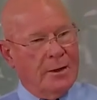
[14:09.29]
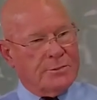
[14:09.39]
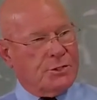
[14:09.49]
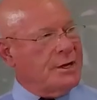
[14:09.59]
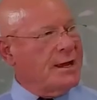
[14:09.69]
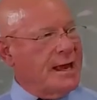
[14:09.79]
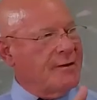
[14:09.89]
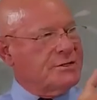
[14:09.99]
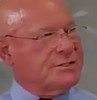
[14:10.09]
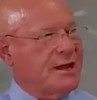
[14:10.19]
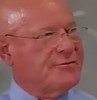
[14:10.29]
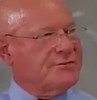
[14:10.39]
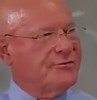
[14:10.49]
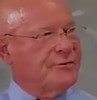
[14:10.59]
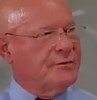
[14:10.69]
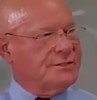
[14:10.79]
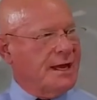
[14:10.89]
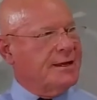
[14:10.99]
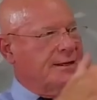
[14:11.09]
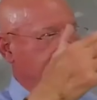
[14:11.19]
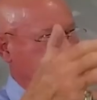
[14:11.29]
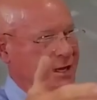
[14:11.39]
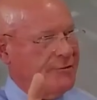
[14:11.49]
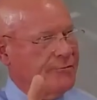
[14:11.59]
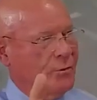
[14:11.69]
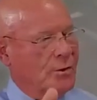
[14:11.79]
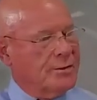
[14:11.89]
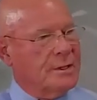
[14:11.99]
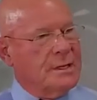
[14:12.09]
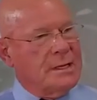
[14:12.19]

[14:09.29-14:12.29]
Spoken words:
So now you have a safe 2nd and a safe 4th.